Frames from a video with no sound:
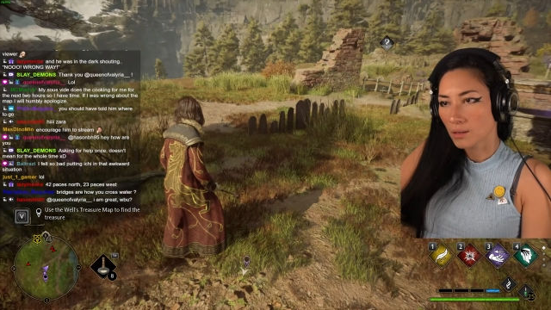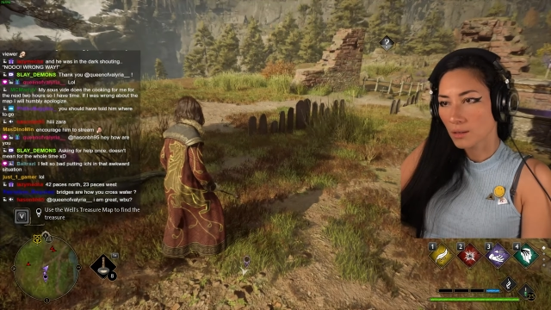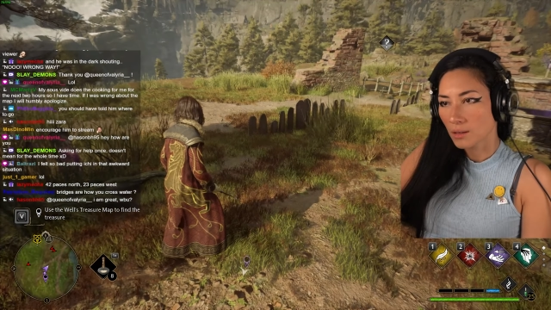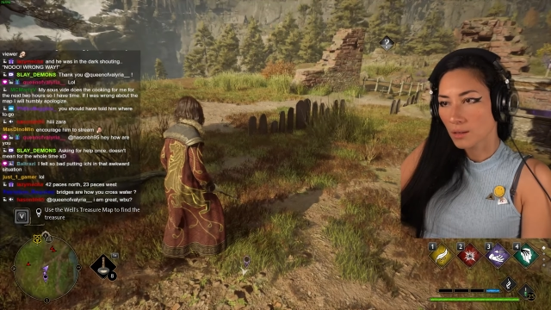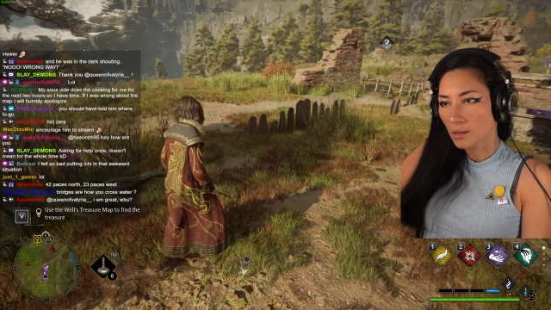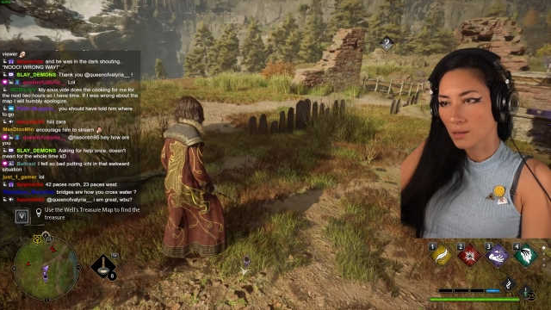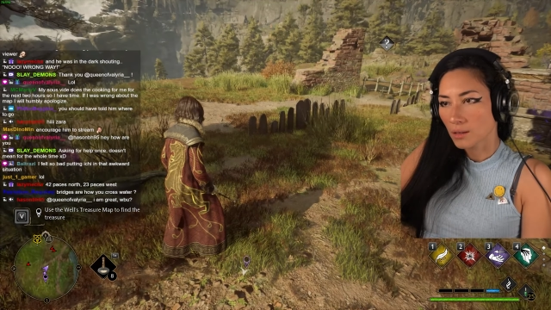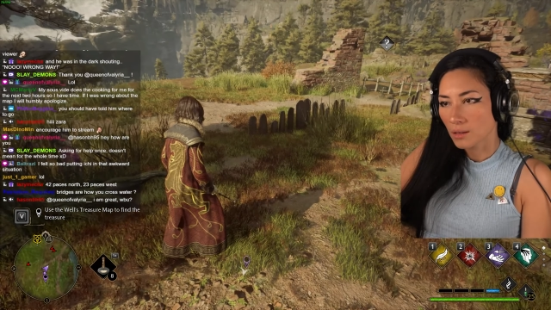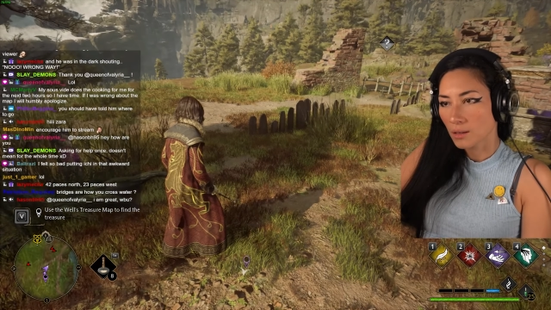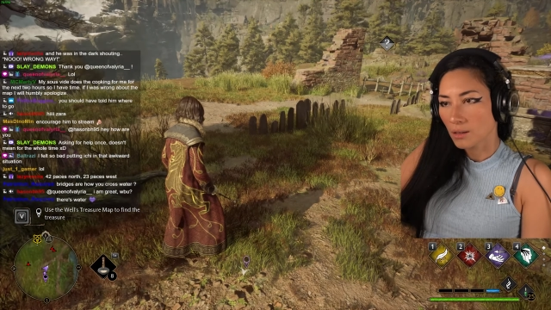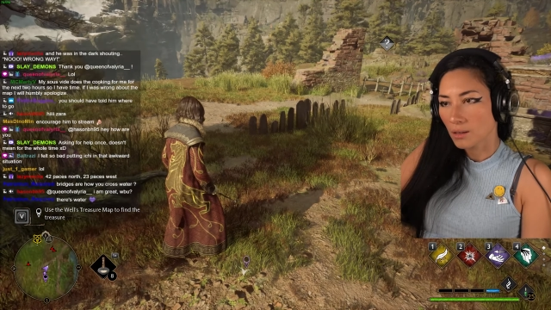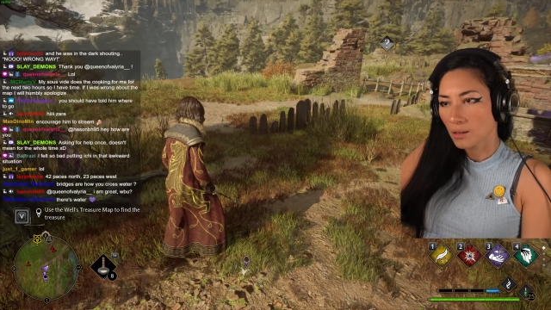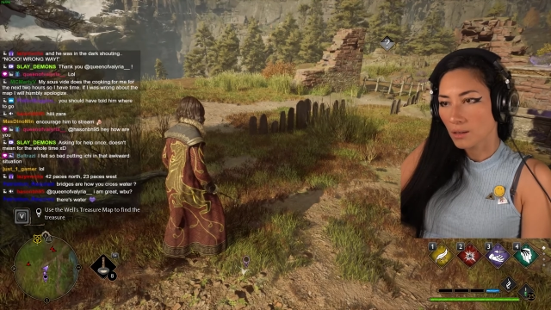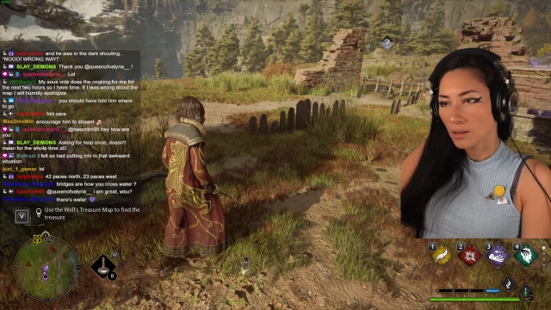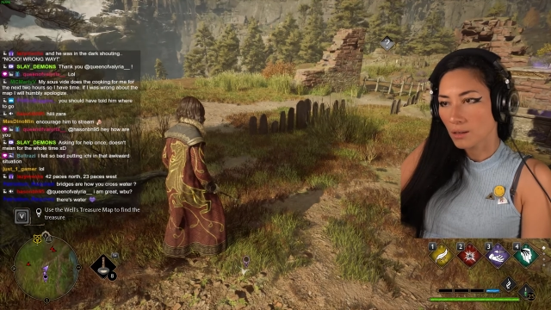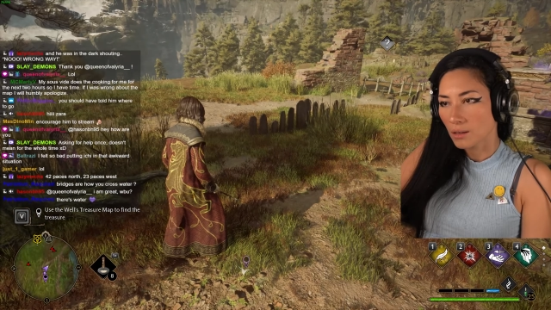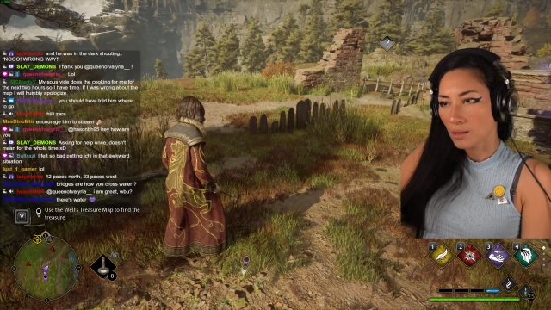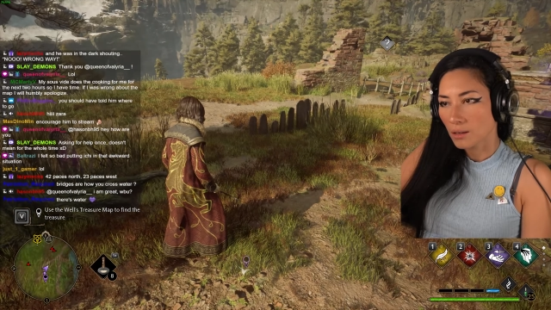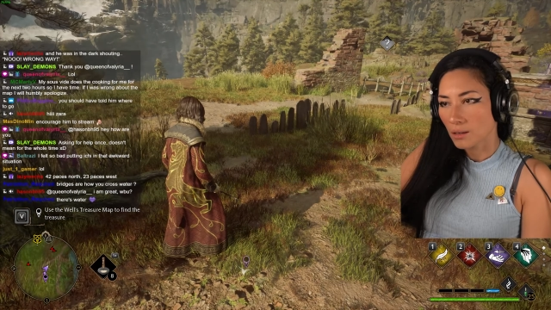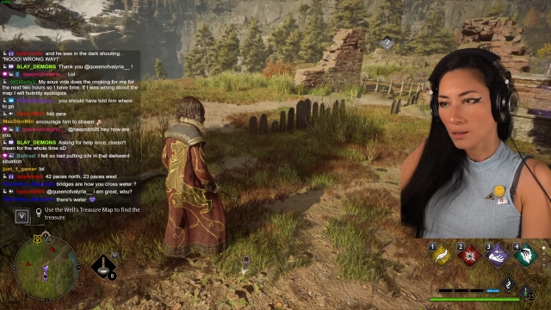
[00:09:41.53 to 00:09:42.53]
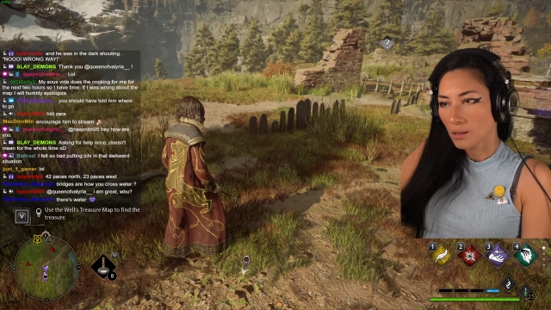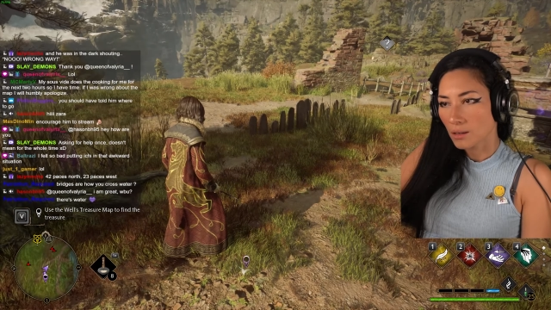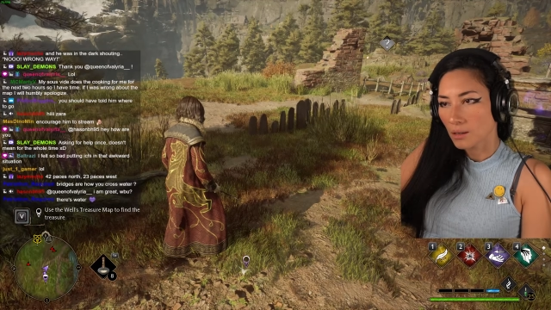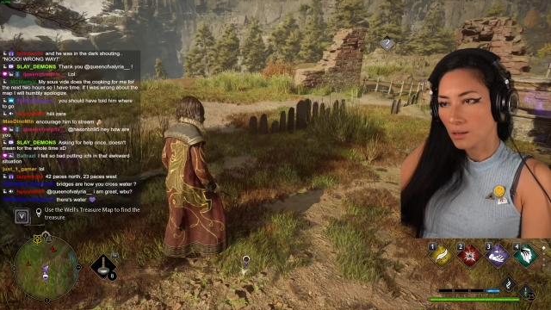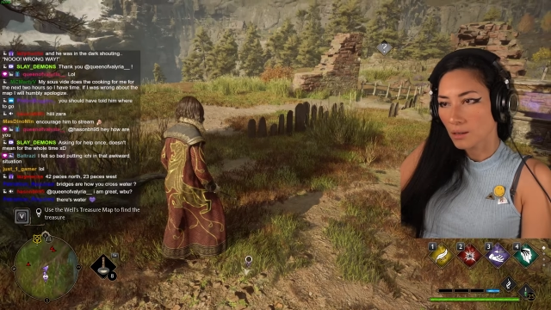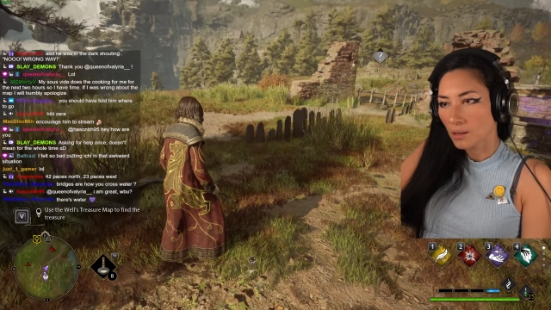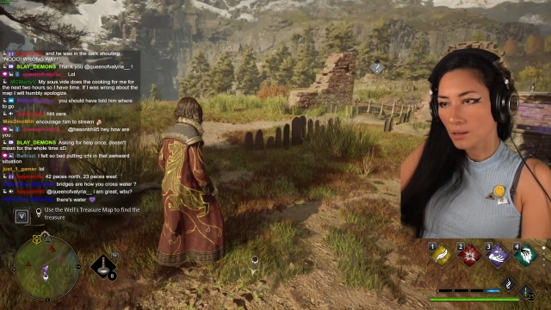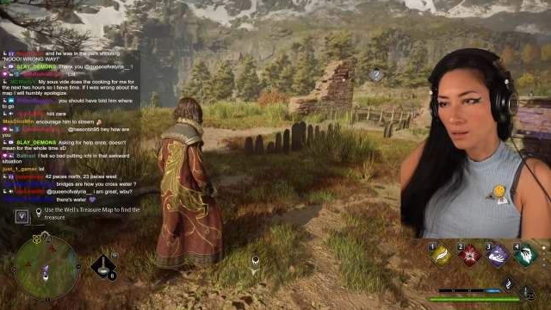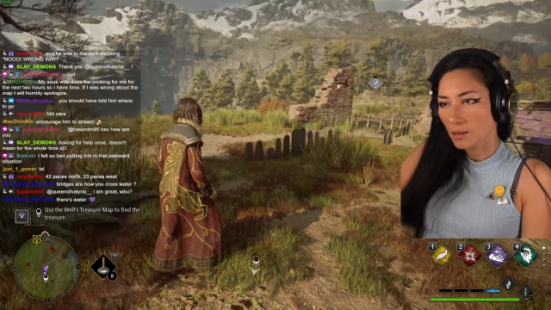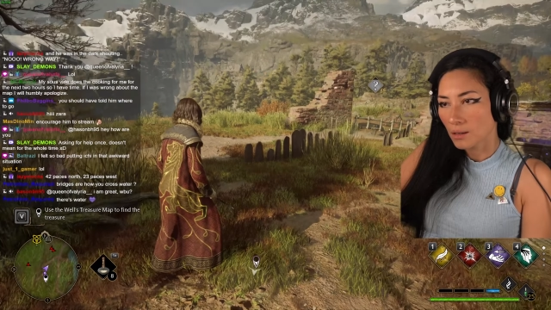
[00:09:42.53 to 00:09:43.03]

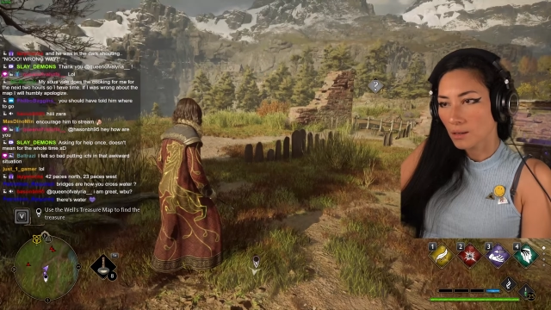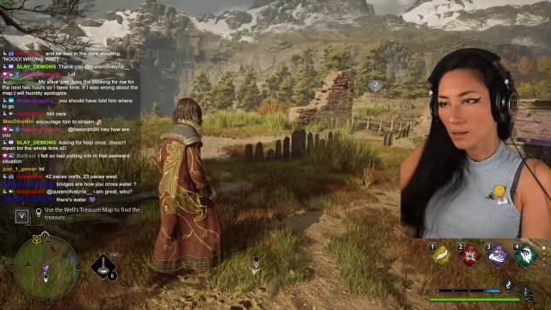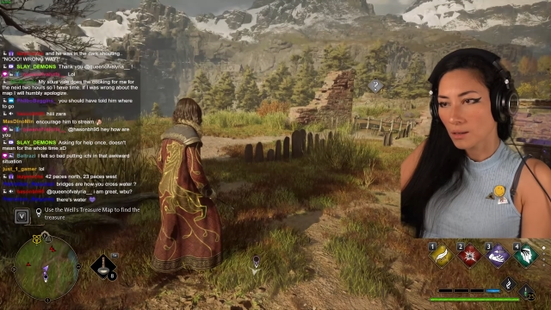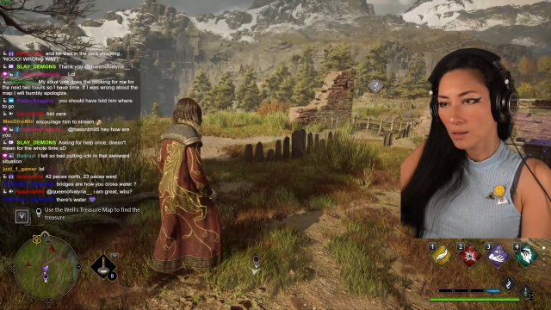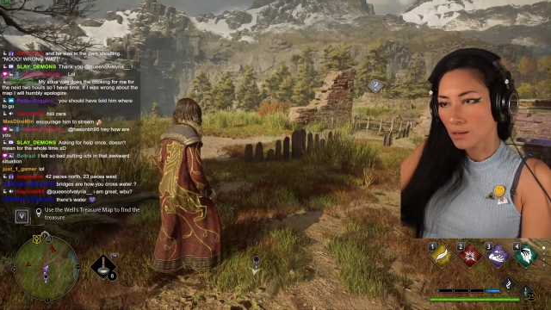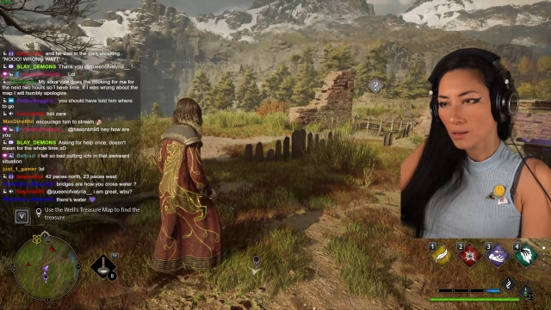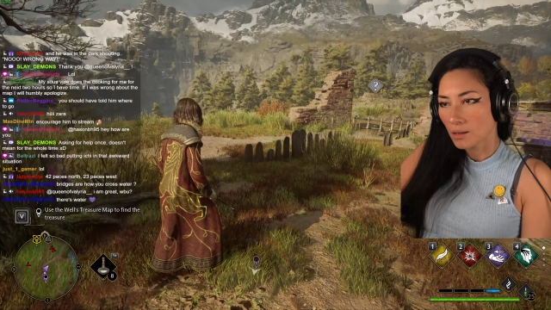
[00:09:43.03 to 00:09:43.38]
Nothing is said.